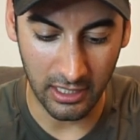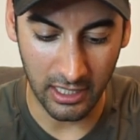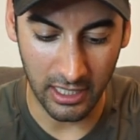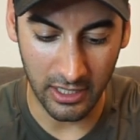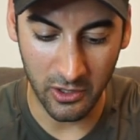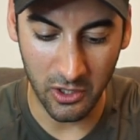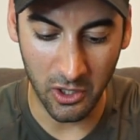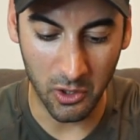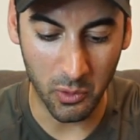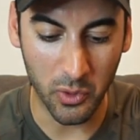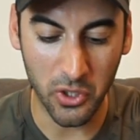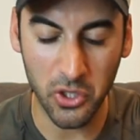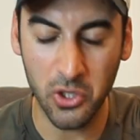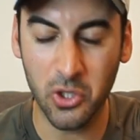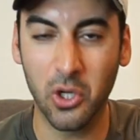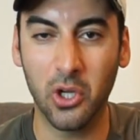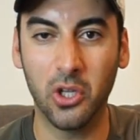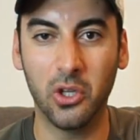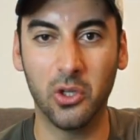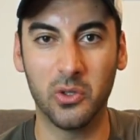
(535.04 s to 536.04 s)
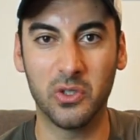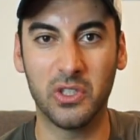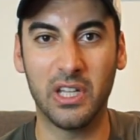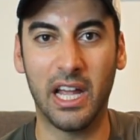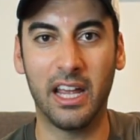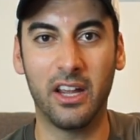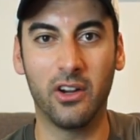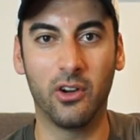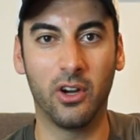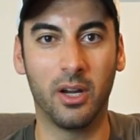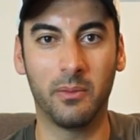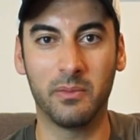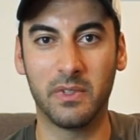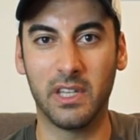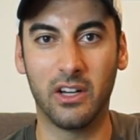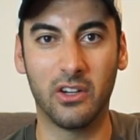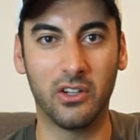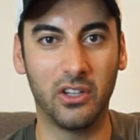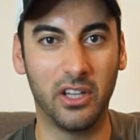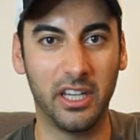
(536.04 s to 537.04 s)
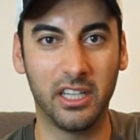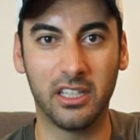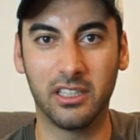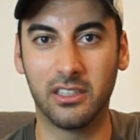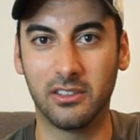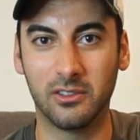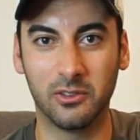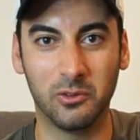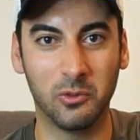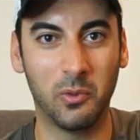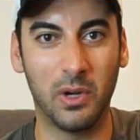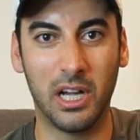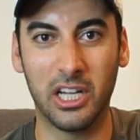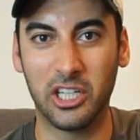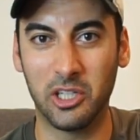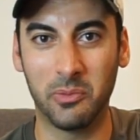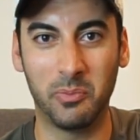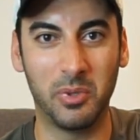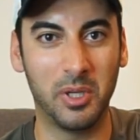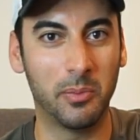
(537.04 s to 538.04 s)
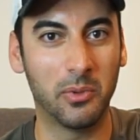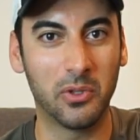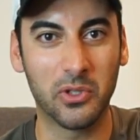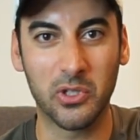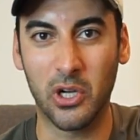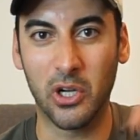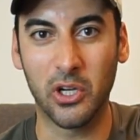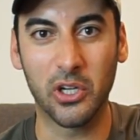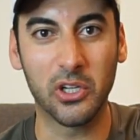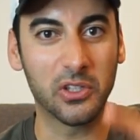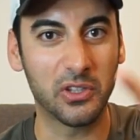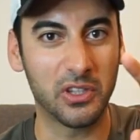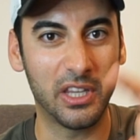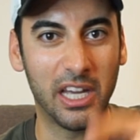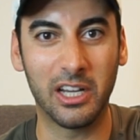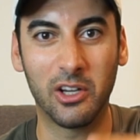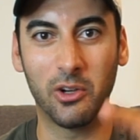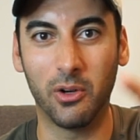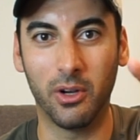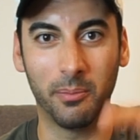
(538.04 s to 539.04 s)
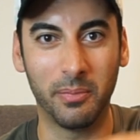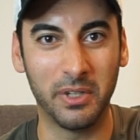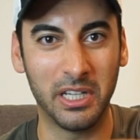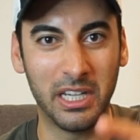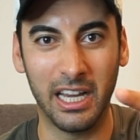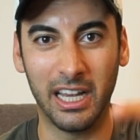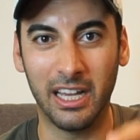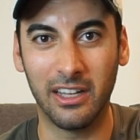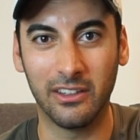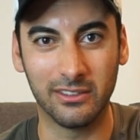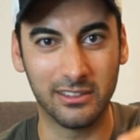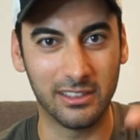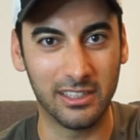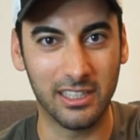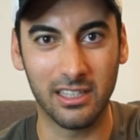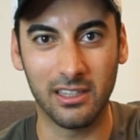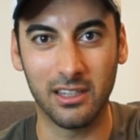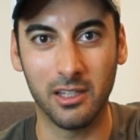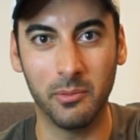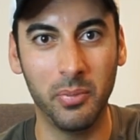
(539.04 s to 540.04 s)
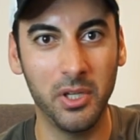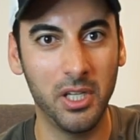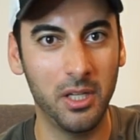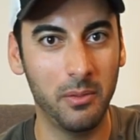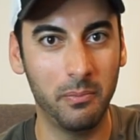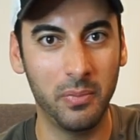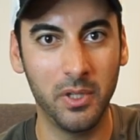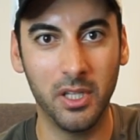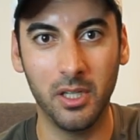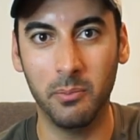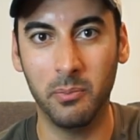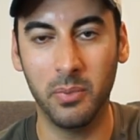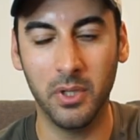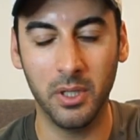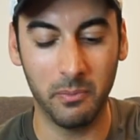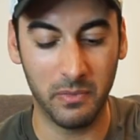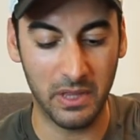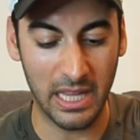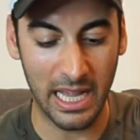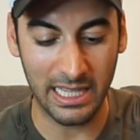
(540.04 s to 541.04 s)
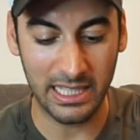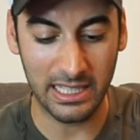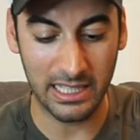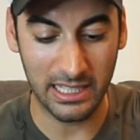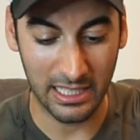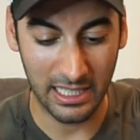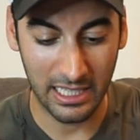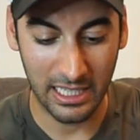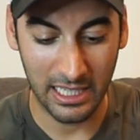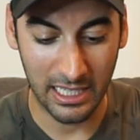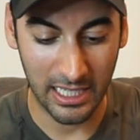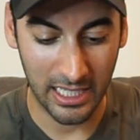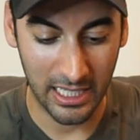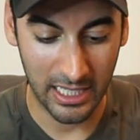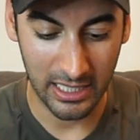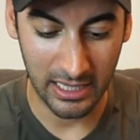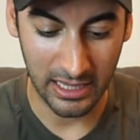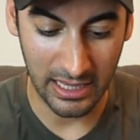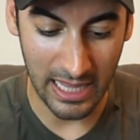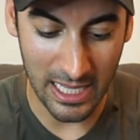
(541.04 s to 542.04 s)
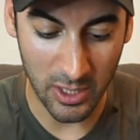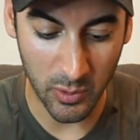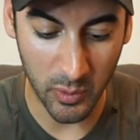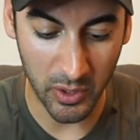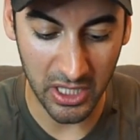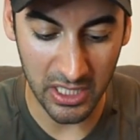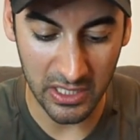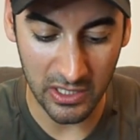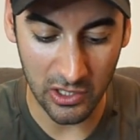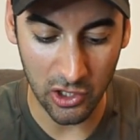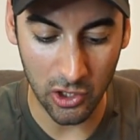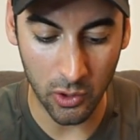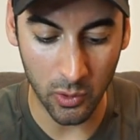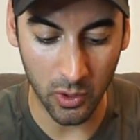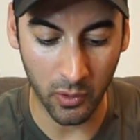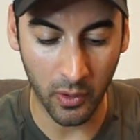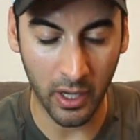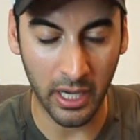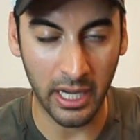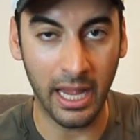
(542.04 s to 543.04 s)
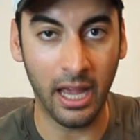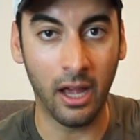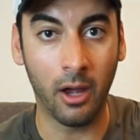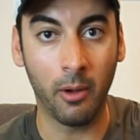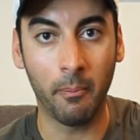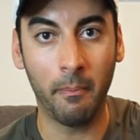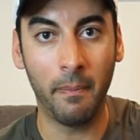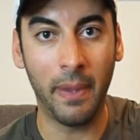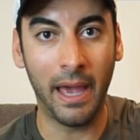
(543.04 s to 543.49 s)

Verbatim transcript: I don't know, what do you call those diagrams that are like watching people's heart that go up and down? It's like the beep, beep, beep. That's, that's what this is doing right now.